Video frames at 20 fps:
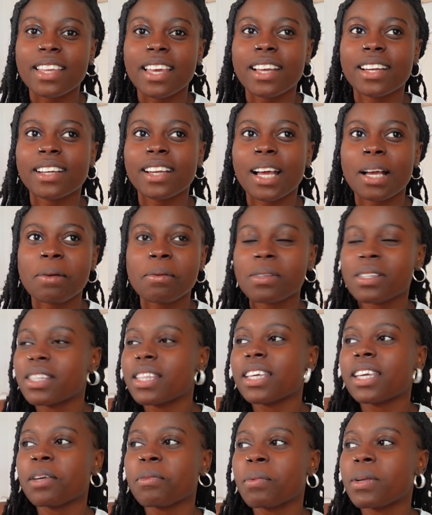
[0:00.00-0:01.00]
and I was
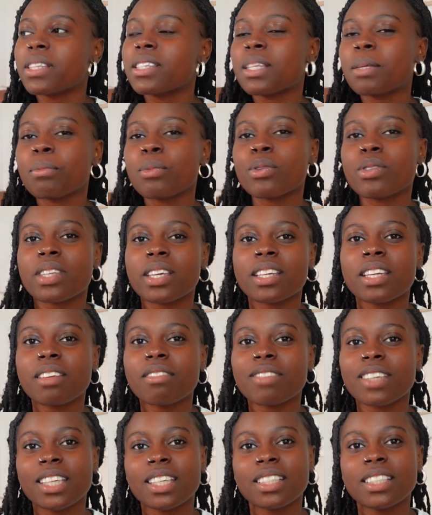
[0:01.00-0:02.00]
thinking, what's the most
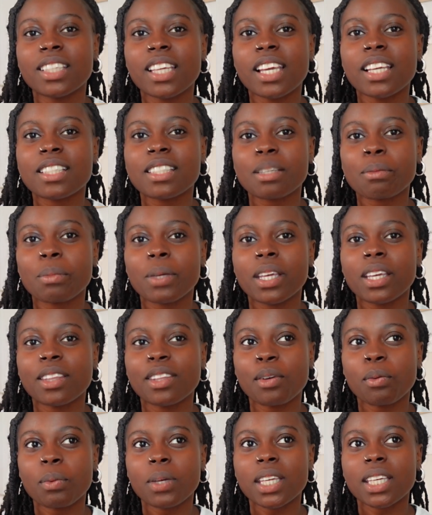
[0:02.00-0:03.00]
significant day to me in
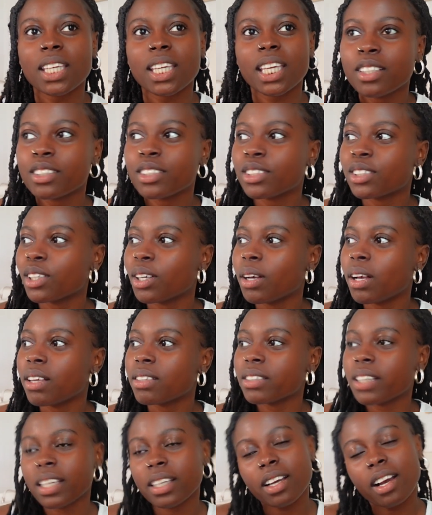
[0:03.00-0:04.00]
the week? So I
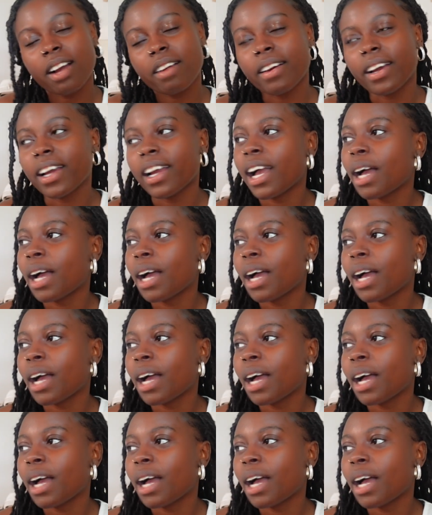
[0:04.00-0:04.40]
was like, all right,